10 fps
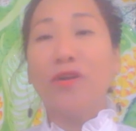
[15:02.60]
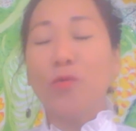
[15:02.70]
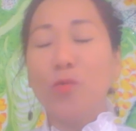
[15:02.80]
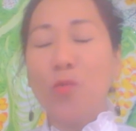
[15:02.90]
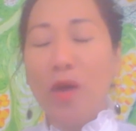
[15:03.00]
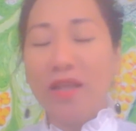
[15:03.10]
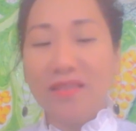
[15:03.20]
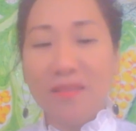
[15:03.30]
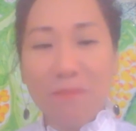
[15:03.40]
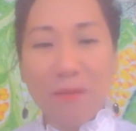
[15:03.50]
or what
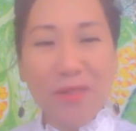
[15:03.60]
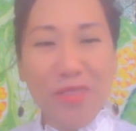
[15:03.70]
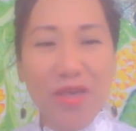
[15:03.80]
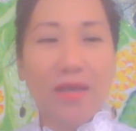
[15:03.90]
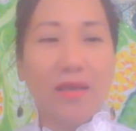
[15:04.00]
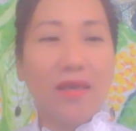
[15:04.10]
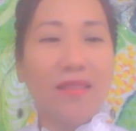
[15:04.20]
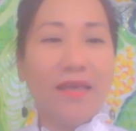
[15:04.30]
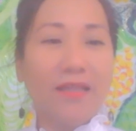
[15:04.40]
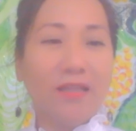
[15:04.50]
the people think
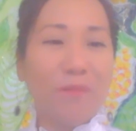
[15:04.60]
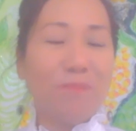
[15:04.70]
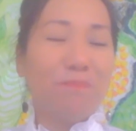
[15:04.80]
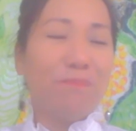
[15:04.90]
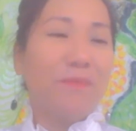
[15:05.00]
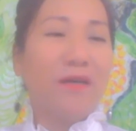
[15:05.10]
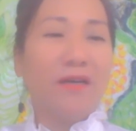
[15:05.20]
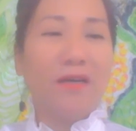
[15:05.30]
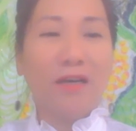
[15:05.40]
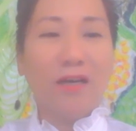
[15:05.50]

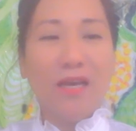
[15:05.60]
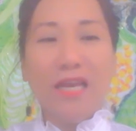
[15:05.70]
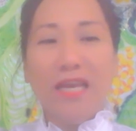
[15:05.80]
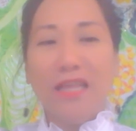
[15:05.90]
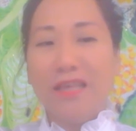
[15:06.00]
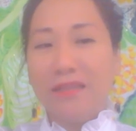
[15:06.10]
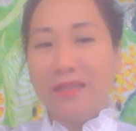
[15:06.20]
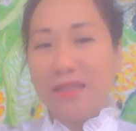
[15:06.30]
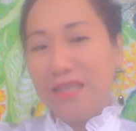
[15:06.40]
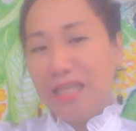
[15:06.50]
uh, in that
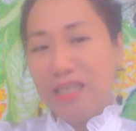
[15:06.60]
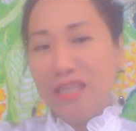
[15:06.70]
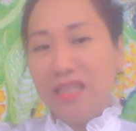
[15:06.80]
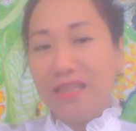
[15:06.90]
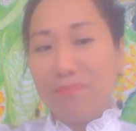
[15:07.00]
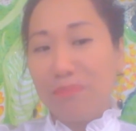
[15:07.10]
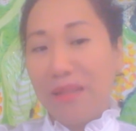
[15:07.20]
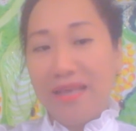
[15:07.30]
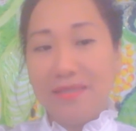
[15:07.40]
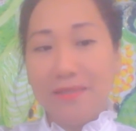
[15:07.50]

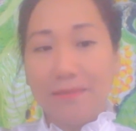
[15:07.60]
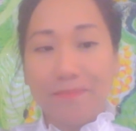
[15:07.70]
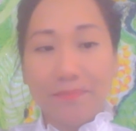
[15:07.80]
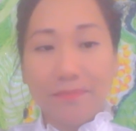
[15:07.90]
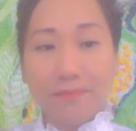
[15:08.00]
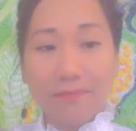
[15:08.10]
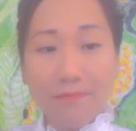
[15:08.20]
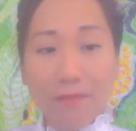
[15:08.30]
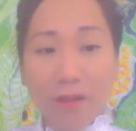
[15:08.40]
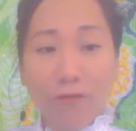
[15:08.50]
place,
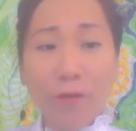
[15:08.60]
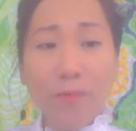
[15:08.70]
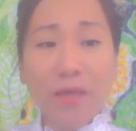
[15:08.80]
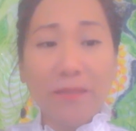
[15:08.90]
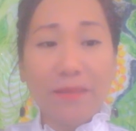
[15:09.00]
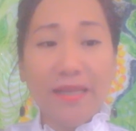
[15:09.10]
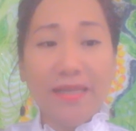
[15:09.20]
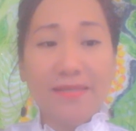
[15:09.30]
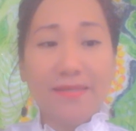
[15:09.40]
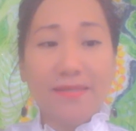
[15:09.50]
from that
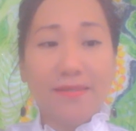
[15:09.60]
place.